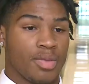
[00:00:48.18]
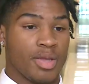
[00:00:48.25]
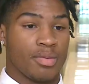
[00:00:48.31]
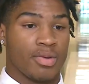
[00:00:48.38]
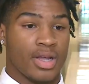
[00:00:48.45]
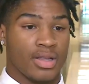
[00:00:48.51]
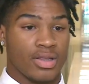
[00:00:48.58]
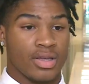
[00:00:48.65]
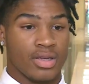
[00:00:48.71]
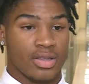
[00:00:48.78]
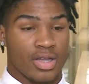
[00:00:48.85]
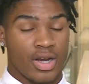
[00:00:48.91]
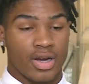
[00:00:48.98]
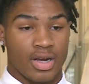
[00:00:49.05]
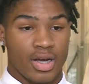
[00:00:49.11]
people that look
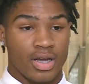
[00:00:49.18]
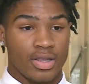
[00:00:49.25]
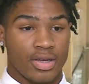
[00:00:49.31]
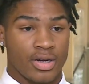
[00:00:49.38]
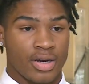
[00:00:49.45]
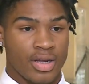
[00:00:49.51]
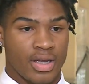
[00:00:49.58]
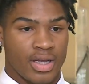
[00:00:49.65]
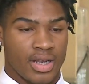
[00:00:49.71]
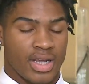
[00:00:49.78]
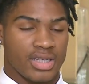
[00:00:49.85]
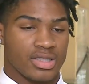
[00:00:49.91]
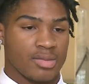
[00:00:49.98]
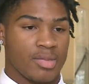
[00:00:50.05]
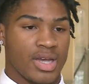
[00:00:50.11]
their color,
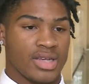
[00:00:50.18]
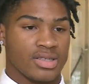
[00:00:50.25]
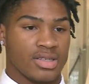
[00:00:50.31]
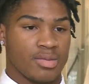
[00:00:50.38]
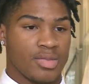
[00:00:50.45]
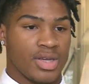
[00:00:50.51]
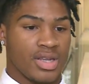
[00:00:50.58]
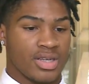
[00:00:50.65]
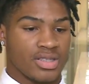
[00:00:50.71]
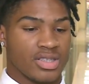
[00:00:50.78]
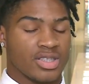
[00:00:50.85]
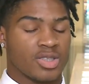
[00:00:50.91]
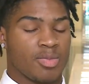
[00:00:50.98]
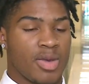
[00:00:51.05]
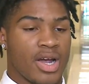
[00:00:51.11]
that's amazing to me and it's
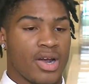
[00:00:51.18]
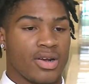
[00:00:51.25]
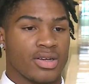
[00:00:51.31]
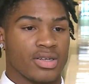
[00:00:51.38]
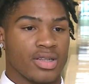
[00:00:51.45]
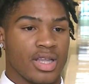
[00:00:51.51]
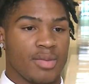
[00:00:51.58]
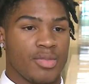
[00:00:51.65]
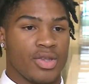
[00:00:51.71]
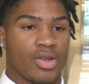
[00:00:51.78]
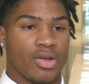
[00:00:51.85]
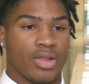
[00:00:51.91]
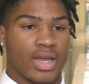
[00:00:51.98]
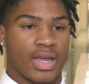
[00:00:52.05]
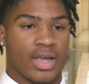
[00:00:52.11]
inspiring to let me
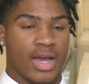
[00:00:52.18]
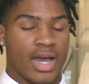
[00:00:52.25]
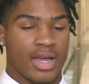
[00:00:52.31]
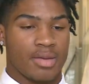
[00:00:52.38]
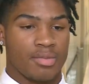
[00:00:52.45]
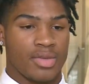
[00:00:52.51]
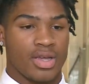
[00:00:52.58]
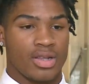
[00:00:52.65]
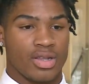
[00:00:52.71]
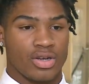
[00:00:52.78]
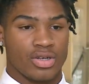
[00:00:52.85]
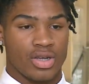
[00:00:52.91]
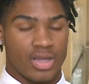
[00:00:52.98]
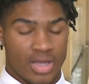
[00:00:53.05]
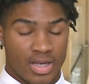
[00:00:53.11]
know like I can be in
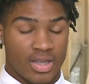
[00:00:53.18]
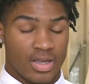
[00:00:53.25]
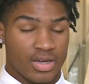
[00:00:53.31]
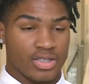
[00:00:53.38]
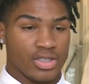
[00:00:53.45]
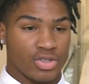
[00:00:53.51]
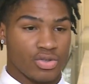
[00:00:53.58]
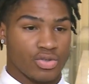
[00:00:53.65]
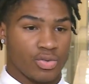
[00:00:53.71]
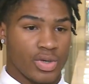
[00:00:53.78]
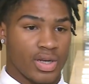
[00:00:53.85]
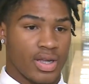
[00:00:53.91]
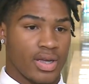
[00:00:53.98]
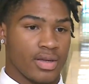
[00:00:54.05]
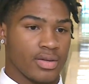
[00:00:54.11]
their in their shoes one day.